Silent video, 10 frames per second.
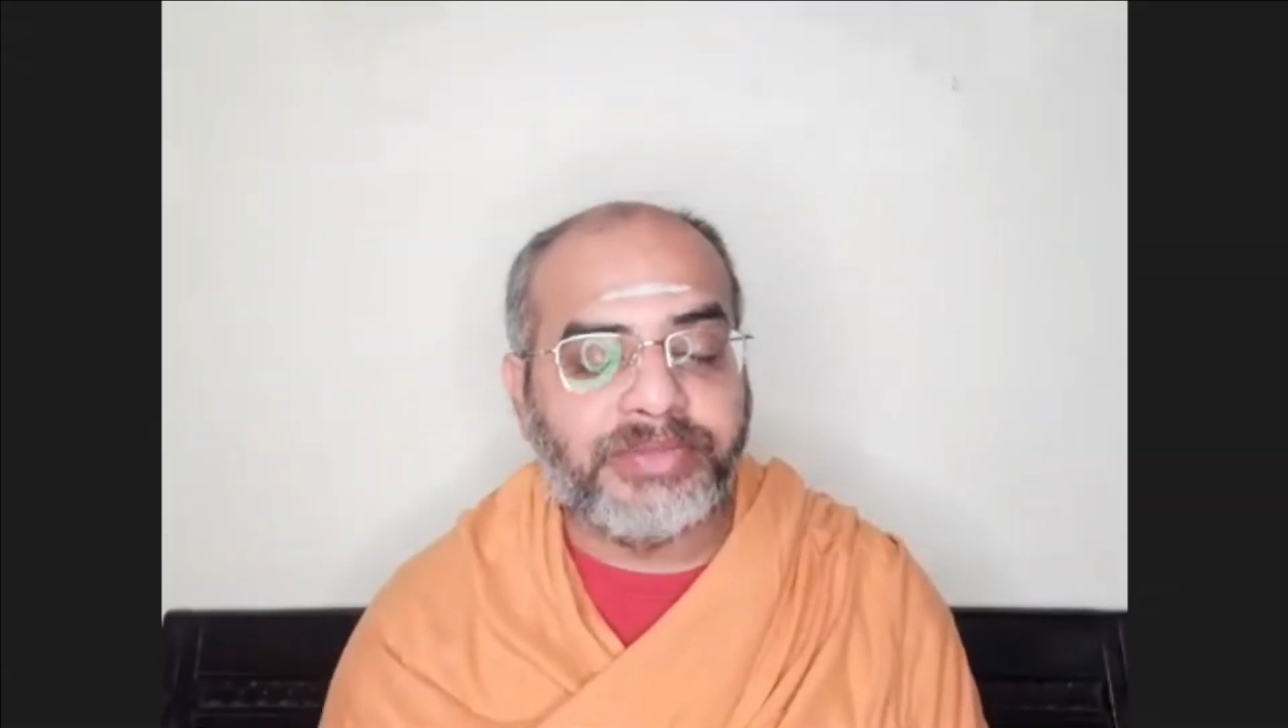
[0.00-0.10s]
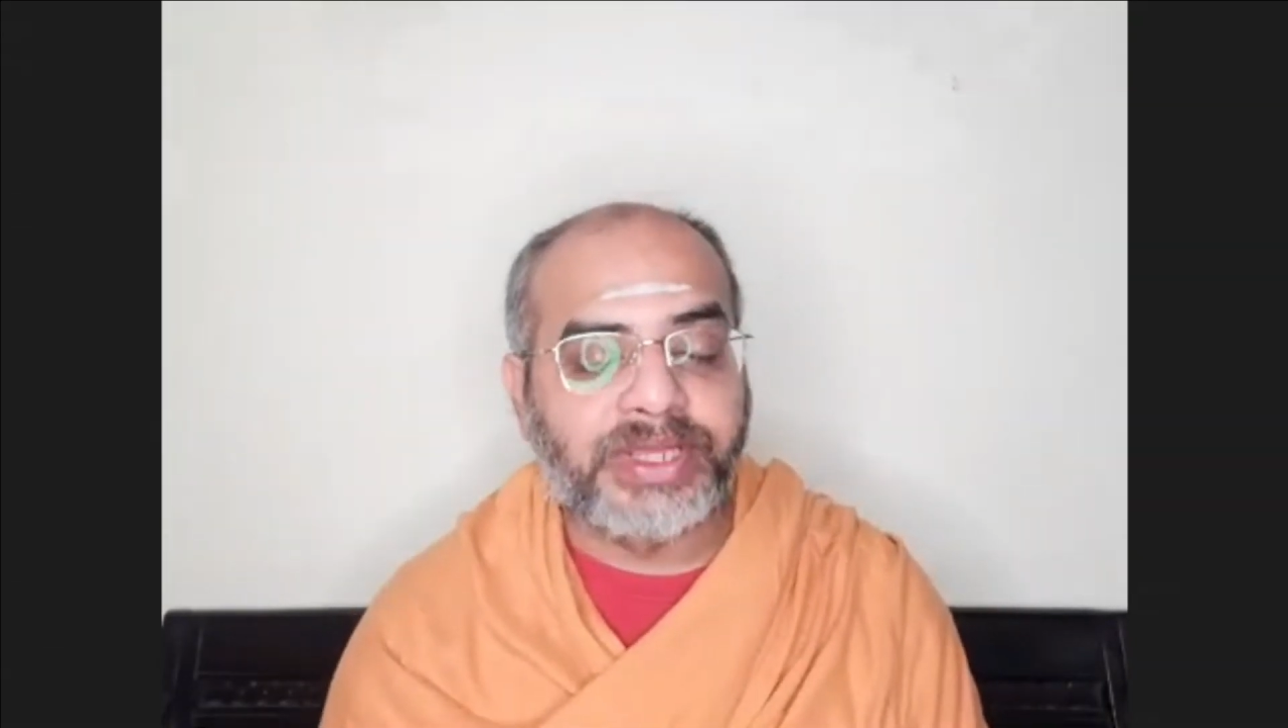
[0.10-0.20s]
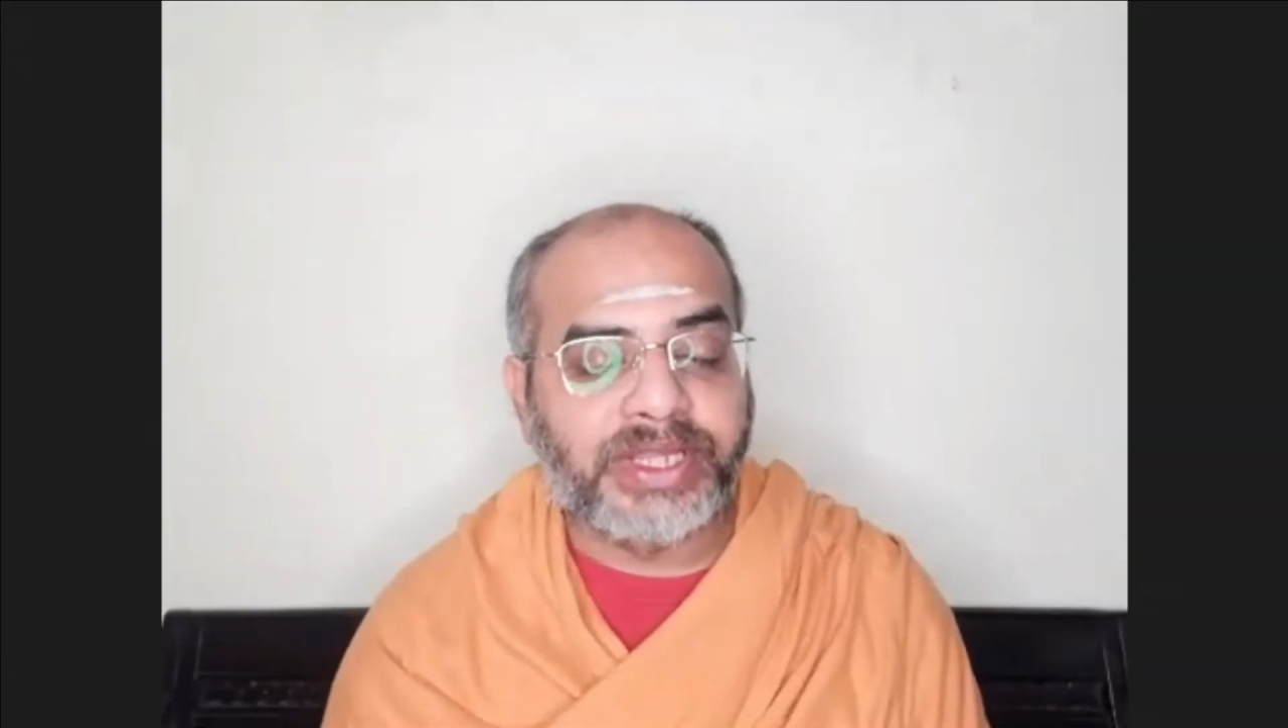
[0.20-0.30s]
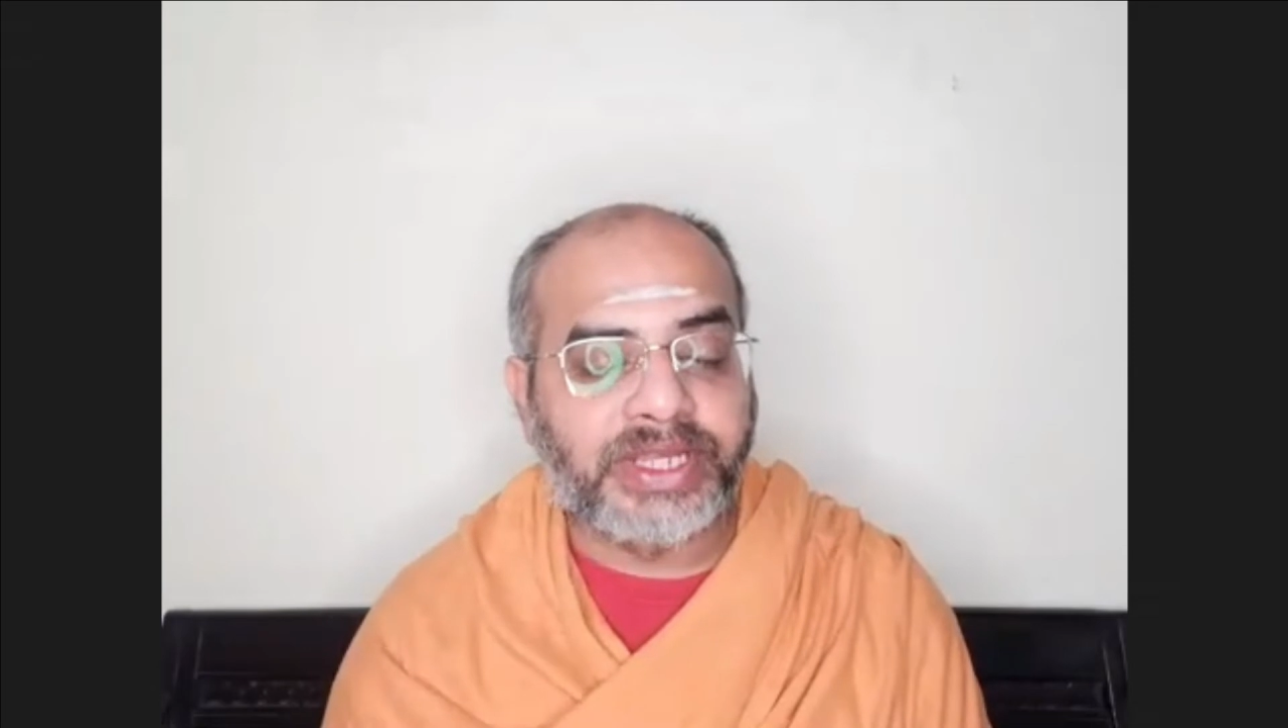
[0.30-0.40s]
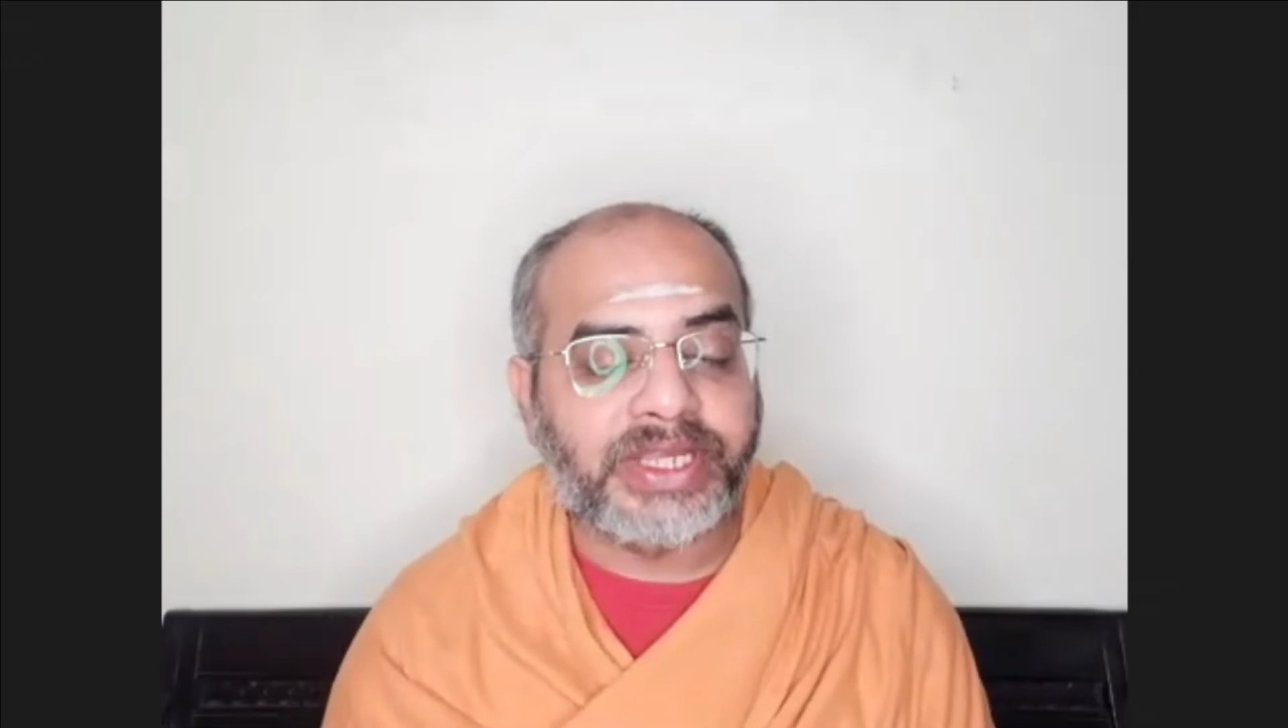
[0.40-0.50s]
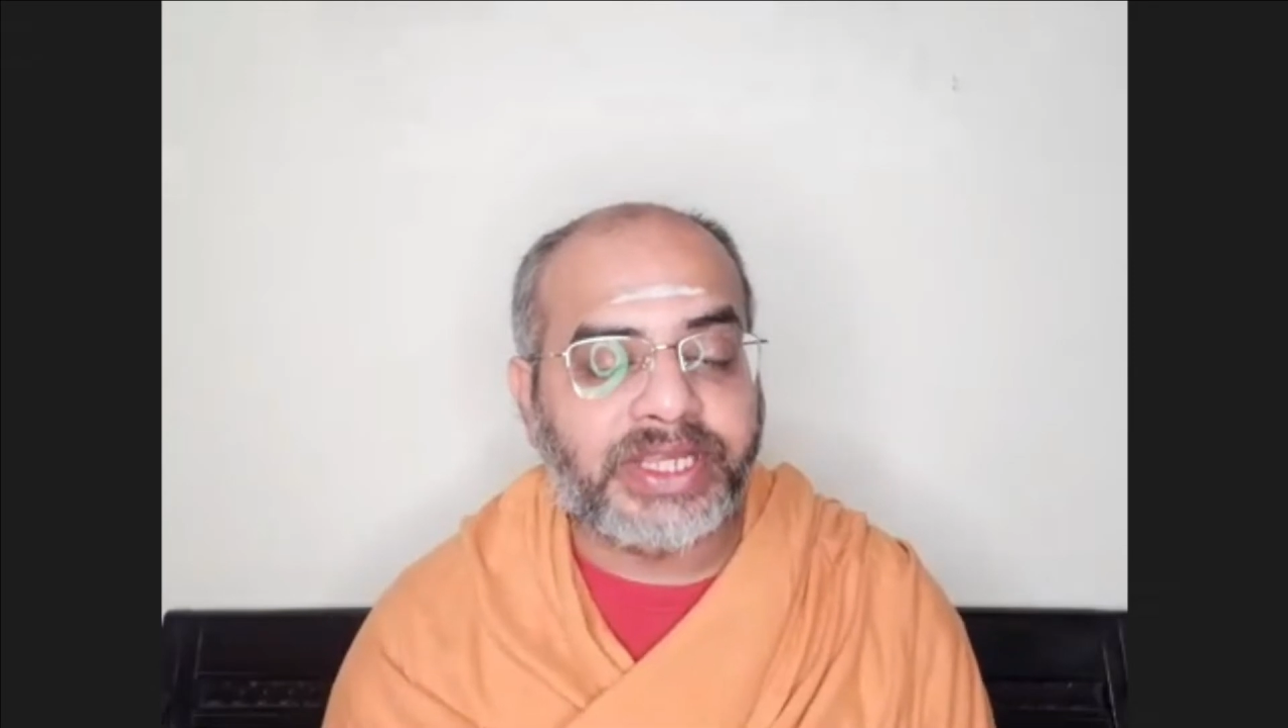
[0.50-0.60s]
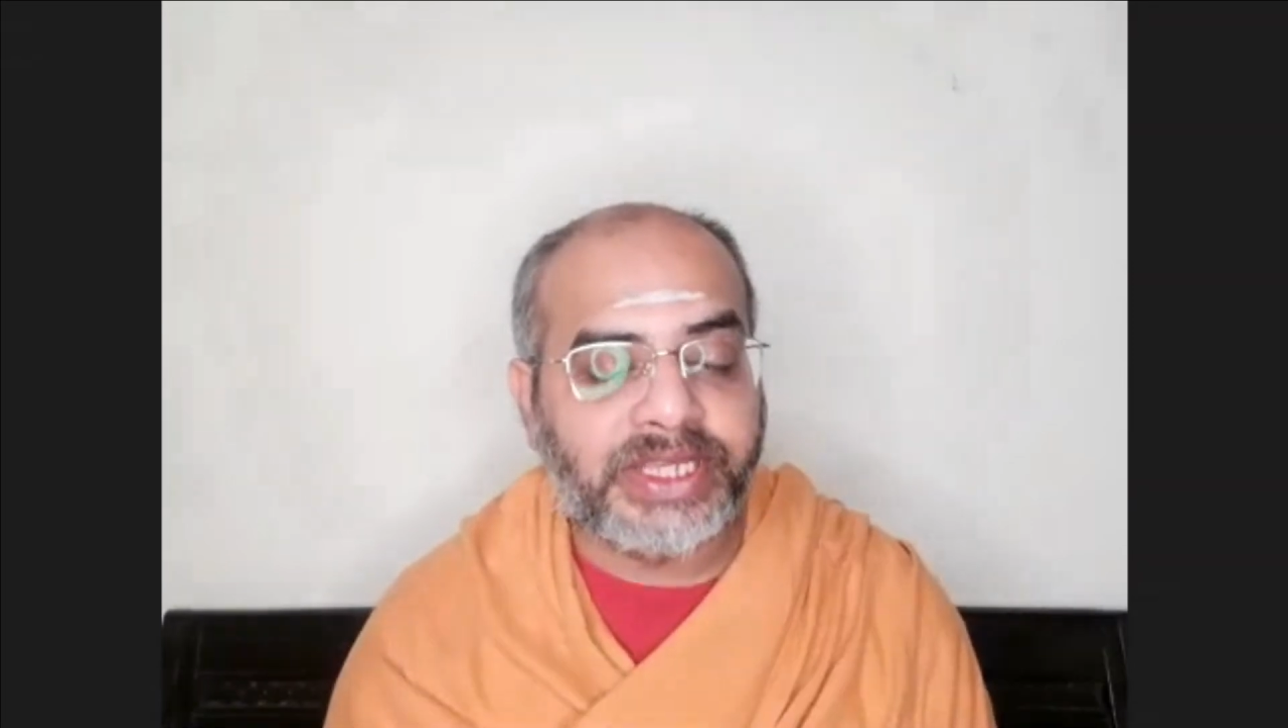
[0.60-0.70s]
meaning